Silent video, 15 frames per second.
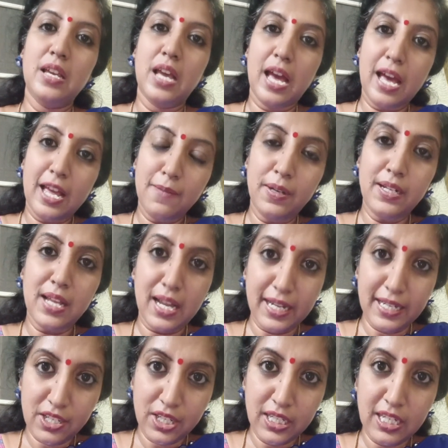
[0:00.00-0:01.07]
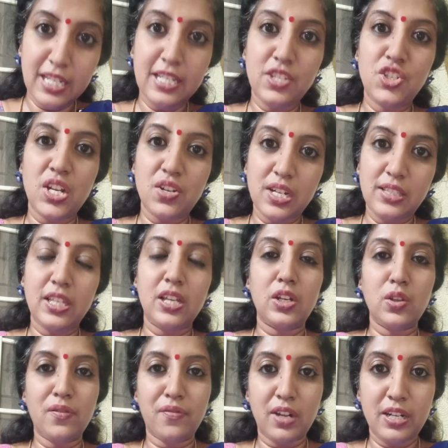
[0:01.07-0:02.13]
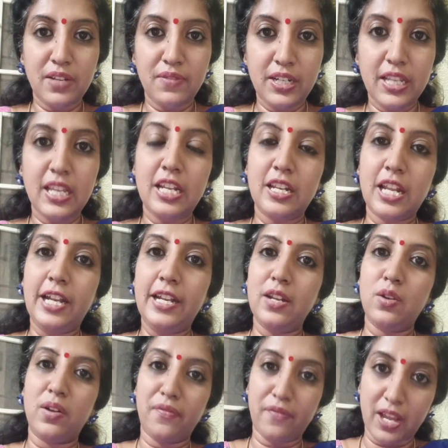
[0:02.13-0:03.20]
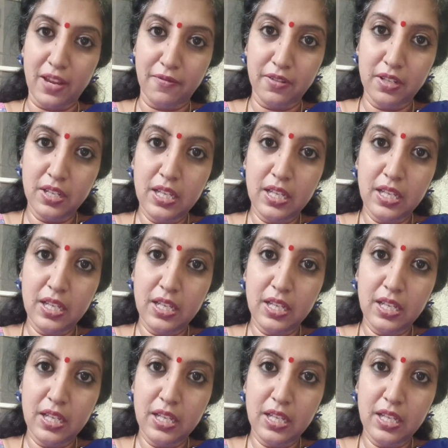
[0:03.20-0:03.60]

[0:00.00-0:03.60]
Albert Einstein in his general theory of relativity in 1905.